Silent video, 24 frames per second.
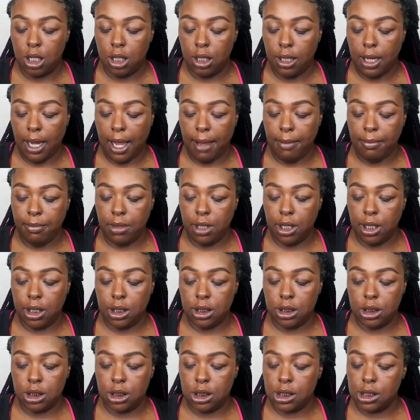Not
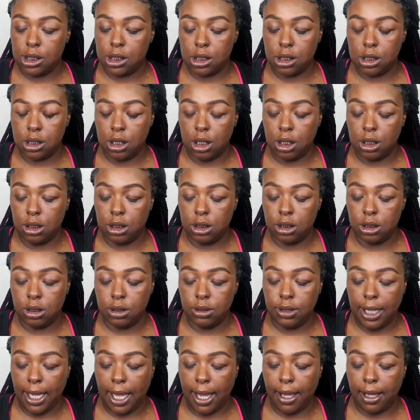much, just a little
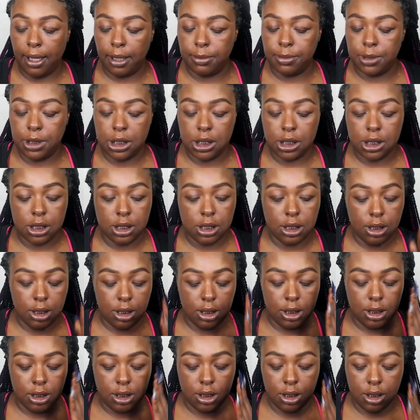dab, just
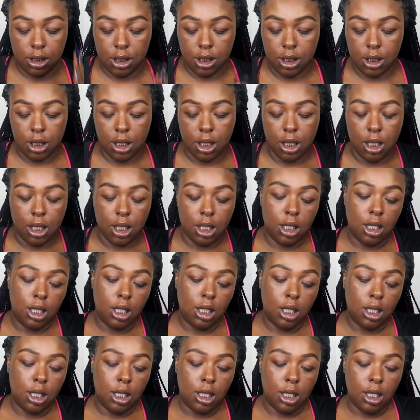to
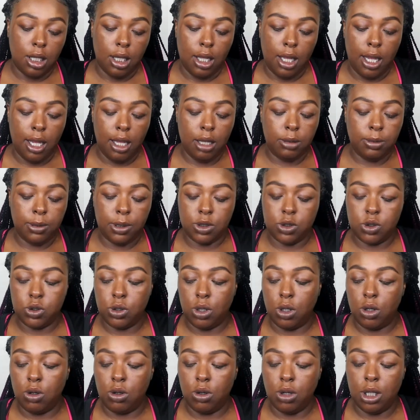help
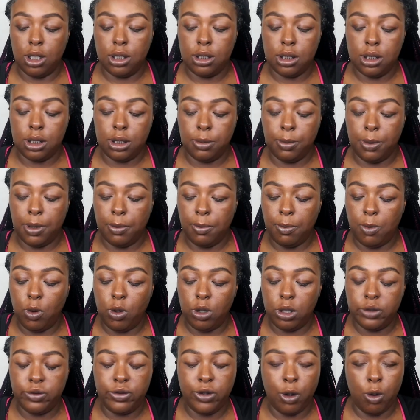control a little bit
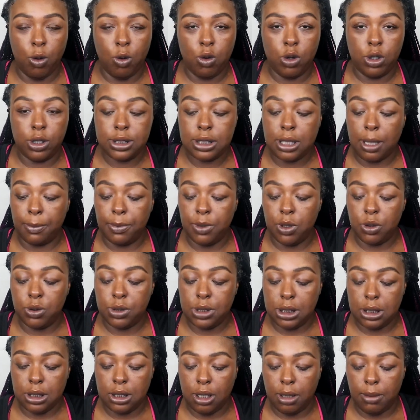more of the oils. I'm
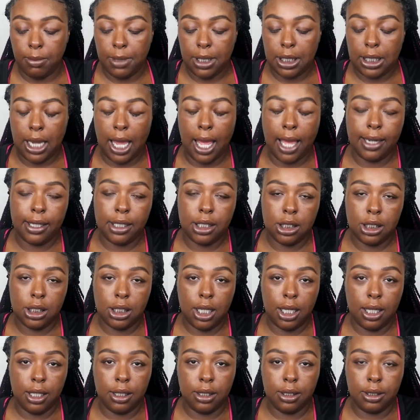using the Milani
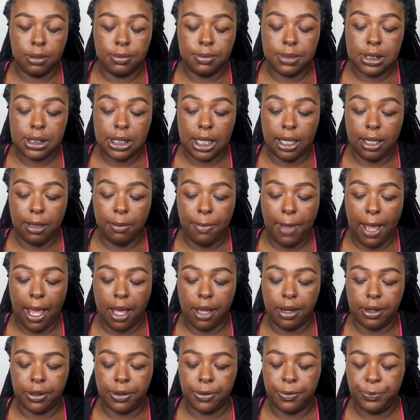setting
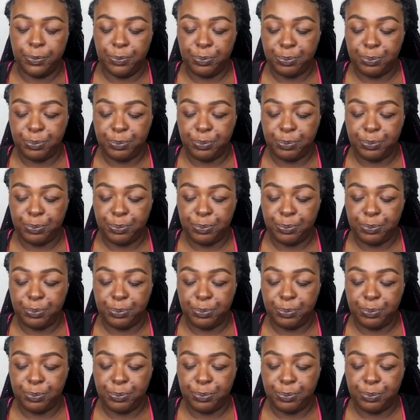powder